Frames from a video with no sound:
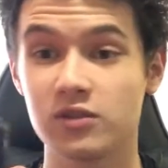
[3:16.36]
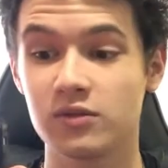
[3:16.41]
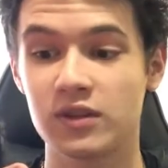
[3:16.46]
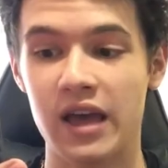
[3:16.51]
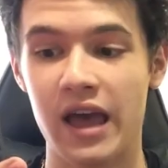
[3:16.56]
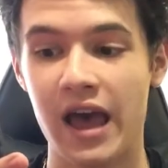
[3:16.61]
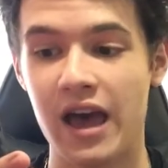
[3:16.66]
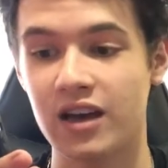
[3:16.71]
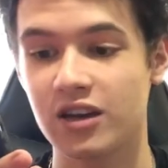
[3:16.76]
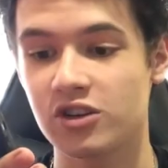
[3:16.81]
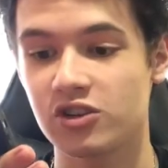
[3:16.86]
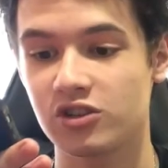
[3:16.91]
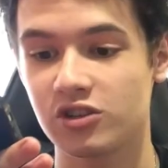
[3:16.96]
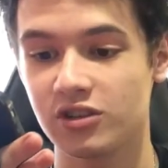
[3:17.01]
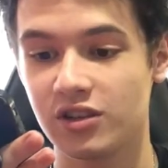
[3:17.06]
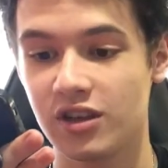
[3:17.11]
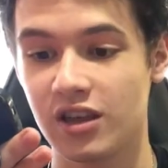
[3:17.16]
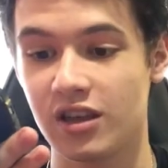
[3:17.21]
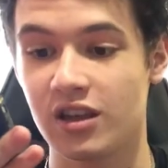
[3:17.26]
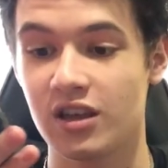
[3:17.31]
one that
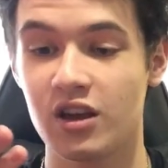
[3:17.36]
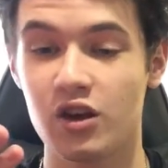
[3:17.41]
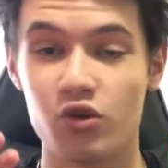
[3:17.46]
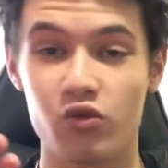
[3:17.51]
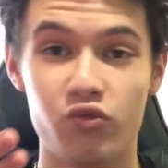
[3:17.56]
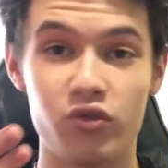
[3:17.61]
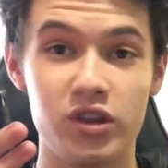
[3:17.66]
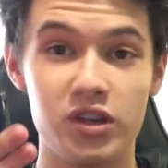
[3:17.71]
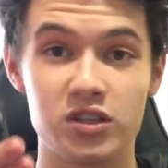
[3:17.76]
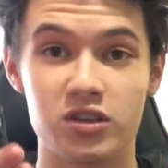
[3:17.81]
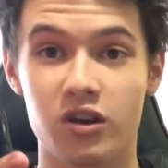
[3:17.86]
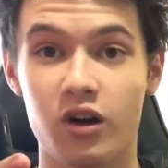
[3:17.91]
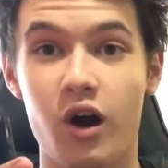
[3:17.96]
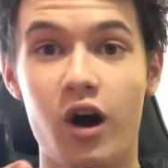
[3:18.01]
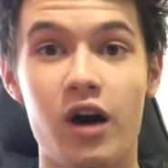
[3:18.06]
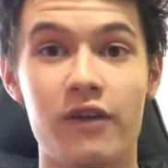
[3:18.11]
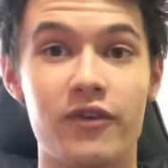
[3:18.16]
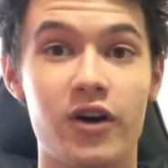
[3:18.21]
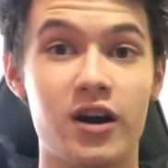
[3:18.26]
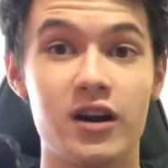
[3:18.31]
actually really took
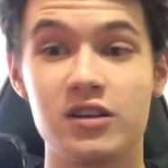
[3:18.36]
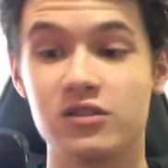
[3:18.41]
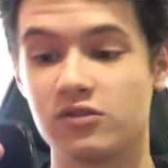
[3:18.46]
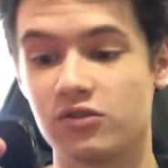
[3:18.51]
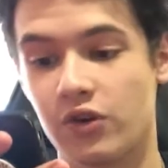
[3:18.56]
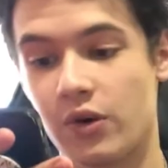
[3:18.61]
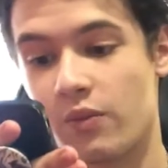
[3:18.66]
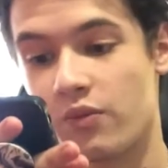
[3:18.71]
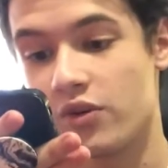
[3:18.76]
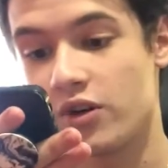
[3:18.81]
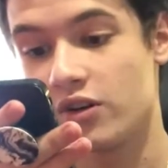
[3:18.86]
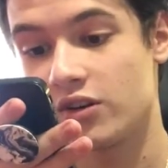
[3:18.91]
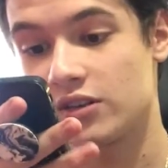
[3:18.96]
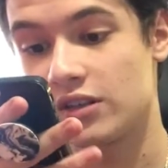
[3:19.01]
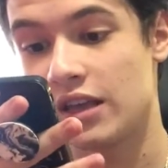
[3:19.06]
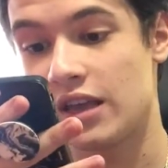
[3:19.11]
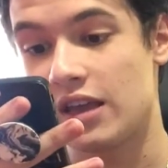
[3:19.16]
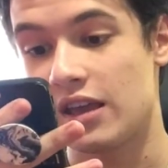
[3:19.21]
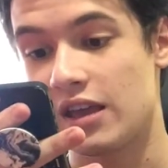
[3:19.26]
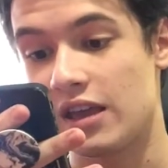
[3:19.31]
off on Instagram Reels
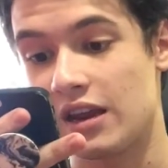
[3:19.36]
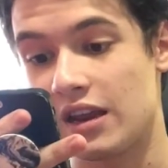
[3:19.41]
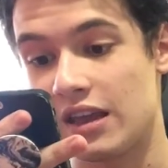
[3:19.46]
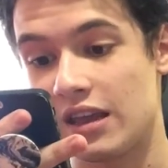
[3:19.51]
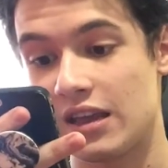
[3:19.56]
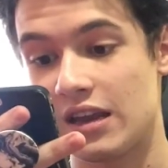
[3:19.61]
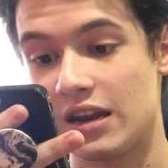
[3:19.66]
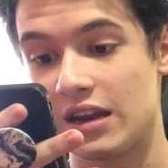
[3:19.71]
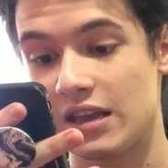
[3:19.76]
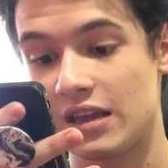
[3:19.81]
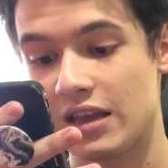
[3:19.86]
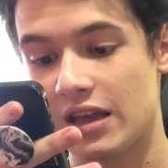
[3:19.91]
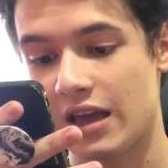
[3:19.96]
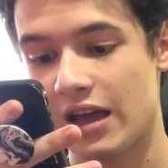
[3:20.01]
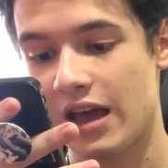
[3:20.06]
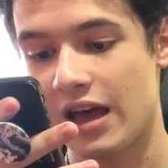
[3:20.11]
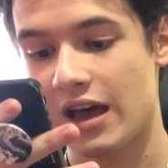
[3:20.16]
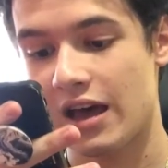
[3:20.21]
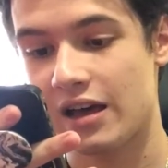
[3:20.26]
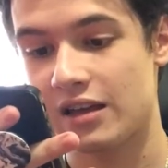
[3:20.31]
and it
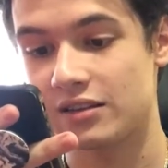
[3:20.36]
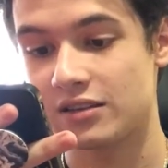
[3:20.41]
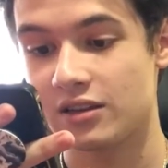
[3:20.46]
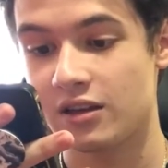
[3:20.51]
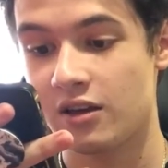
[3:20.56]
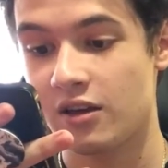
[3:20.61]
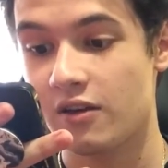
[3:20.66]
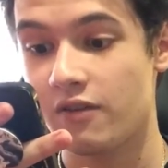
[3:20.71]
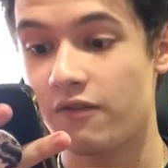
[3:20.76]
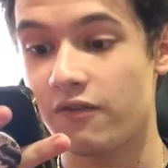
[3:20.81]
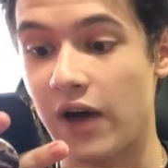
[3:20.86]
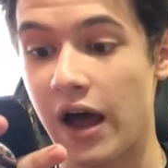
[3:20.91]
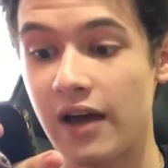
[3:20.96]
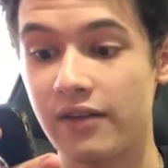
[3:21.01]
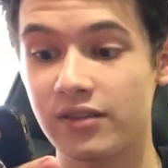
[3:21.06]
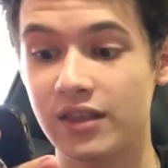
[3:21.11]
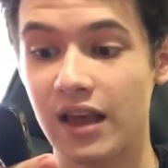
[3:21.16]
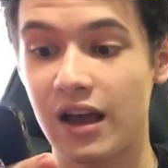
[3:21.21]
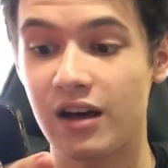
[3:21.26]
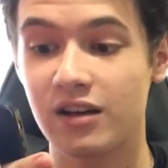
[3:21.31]
has
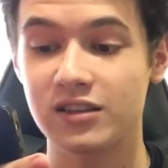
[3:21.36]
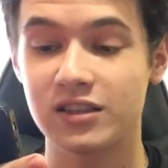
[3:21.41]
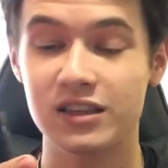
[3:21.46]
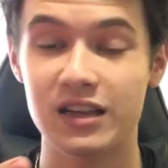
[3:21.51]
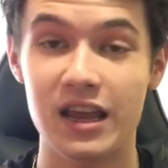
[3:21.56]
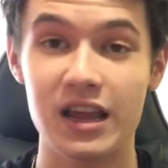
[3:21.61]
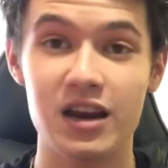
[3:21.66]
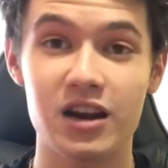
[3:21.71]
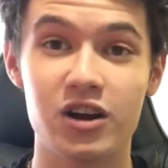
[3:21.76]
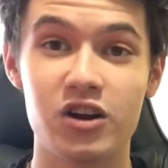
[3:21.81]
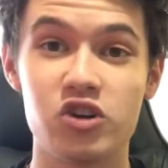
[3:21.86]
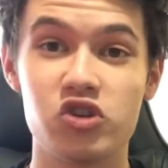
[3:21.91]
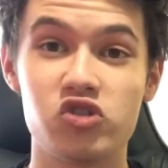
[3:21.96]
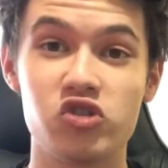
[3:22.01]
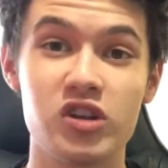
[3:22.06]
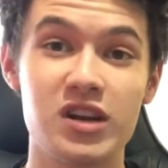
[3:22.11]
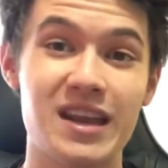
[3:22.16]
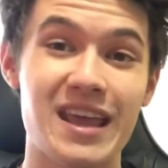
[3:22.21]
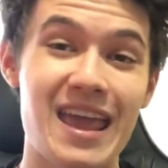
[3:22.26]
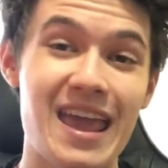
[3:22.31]

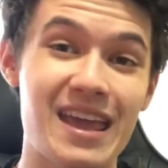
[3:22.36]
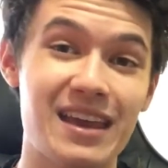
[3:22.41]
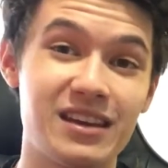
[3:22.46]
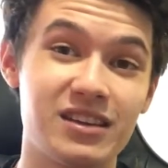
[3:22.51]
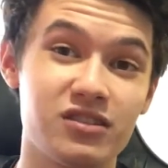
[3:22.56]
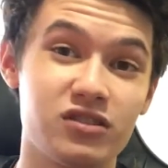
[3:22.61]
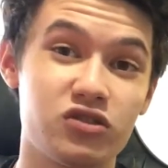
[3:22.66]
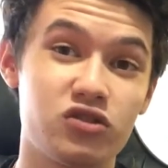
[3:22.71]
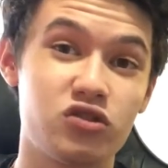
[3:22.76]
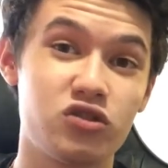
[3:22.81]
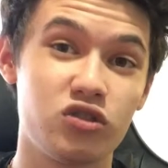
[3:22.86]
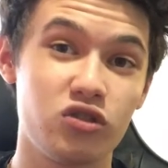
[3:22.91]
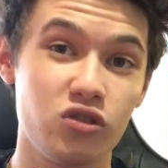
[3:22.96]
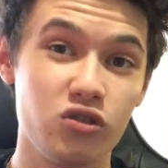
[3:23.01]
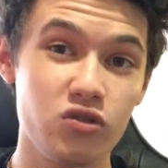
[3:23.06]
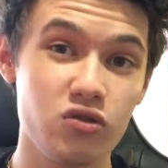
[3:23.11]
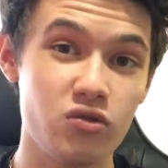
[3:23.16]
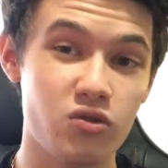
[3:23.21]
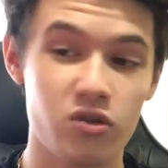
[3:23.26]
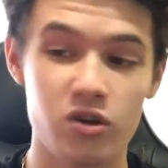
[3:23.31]

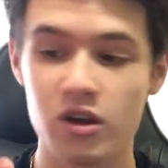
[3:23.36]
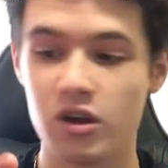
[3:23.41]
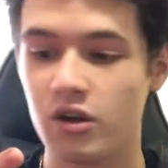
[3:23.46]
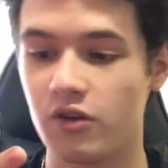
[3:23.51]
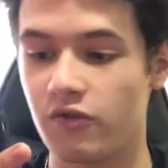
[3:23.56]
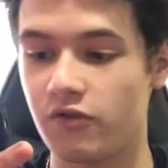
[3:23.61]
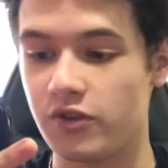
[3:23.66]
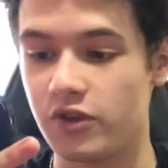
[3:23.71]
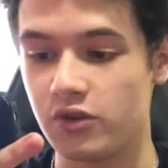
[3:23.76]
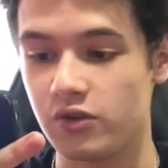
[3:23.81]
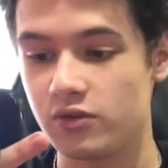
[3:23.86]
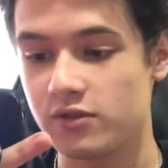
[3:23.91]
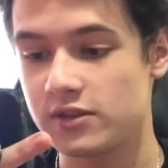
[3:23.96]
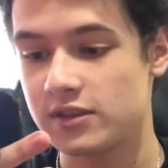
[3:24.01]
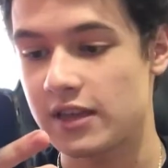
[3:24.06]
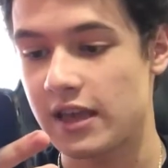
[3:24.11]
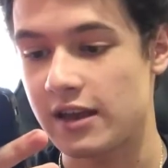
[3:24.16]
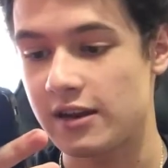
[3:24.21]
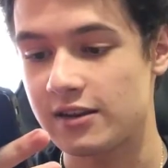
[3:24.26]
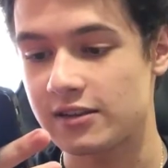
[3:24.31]
5,802
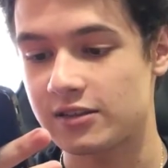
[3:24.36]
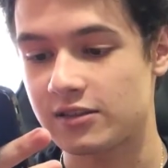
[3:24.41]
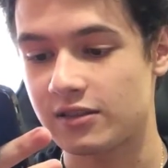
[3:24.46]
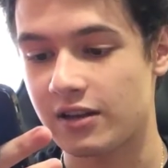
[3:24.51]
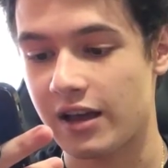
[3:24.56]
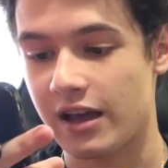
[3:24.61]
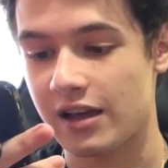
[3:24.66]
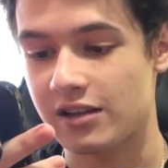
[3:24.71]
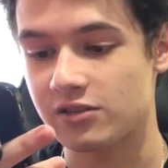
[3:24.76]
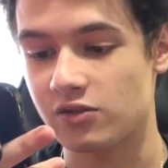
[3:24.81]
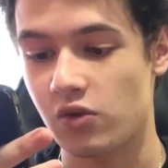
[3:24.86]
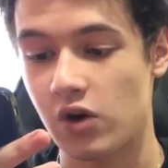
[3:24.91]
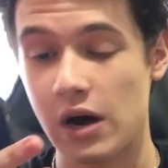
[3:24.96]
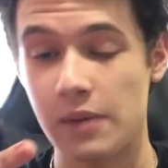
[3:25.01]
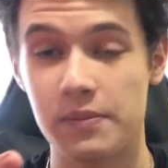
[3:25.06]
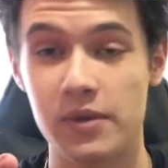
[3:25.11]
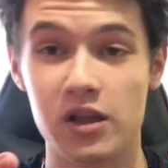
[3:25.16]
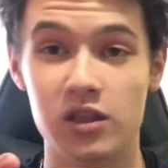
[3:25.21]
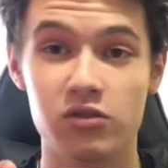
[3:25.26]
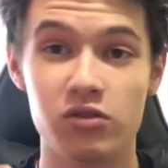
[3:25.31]
views and it has a
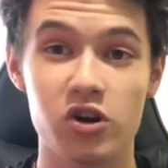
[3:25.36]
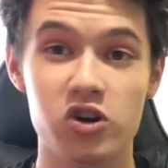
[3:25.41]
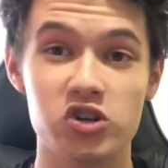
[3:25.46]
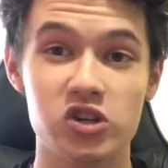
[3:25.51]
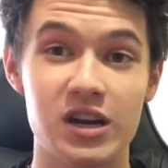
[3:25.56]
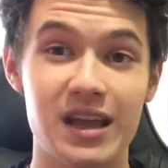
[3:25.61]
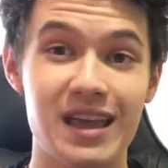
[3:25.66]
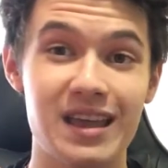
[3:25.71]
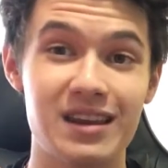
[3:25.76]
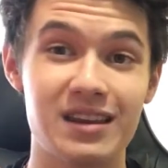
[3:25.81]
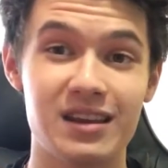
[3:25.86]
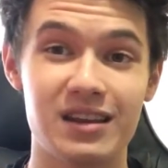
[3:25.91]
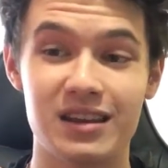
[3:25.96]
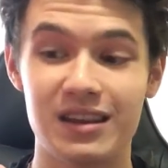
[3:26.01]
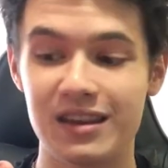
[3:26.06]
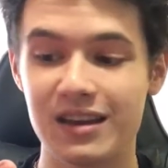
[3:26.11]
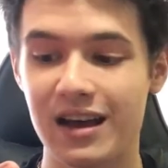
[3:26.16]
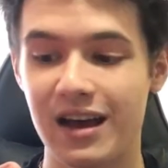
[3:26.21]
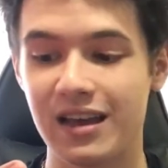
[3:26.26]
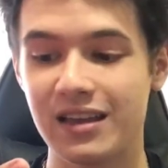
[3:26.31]
whopping
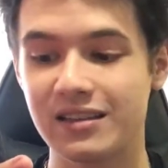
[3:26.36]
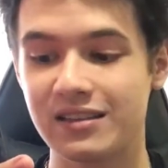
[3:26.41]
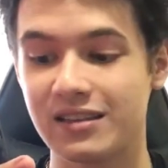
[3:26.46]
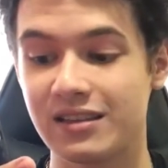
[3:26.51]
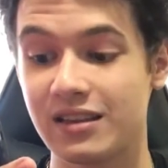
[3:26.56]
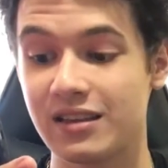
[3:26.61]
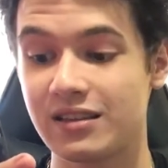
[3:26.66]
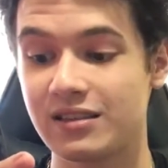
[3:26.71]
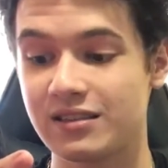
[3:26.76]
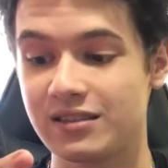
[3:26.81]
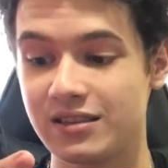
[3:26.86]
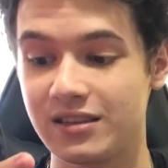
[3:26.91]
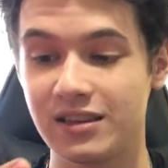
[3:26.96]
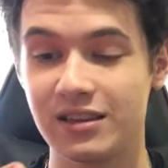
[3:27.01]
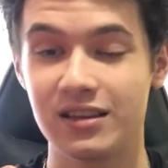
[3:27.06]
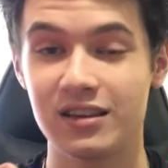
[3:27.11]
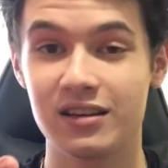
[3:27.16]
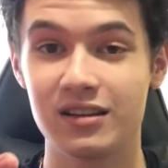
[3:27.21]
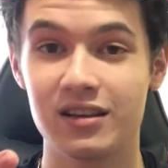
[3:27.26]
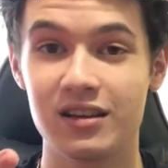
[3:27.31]

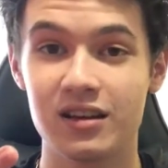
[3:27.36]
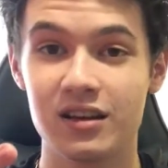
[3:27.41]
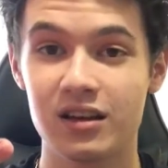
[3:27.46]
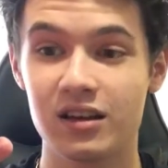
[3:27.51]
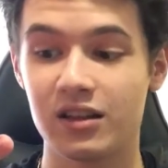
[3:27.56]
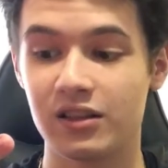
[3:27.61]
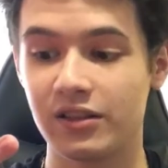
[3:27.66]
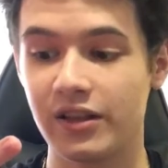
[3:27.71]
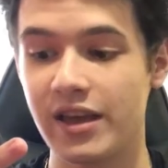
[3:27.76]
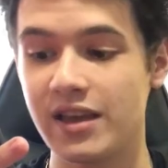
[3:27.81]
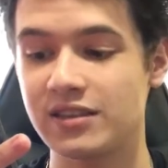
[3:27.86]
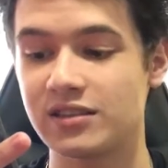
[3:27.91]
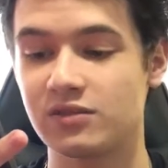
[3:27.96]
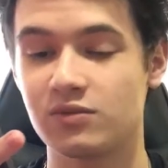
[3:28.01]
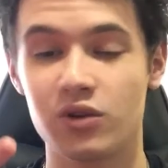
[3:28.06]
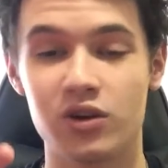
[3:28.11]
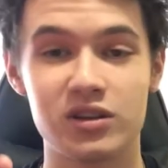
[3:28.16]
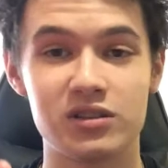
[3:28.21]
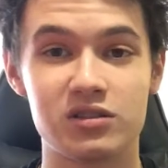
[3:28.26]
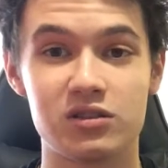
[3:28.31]
219 likes as
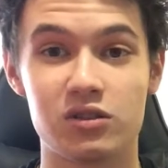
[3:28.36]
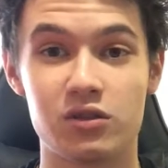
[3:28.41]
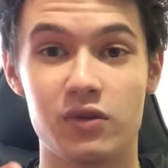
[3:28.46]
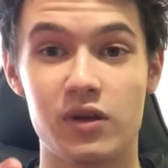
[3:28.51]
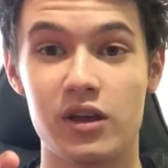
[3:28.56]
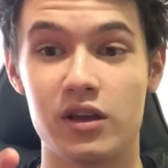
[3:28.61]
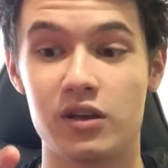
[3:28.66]
well as three